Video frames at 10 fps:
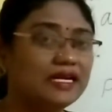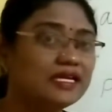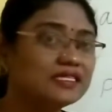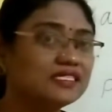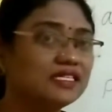
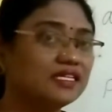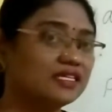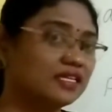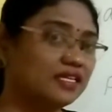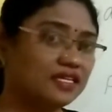does
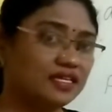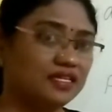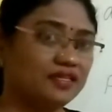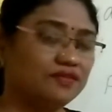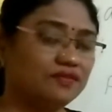it
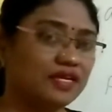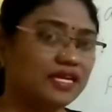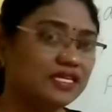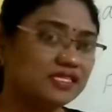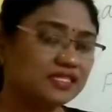give
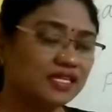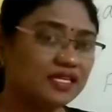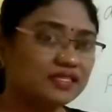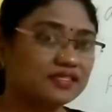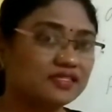any
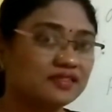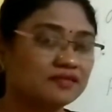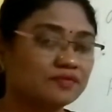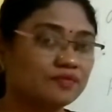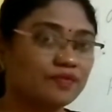sense?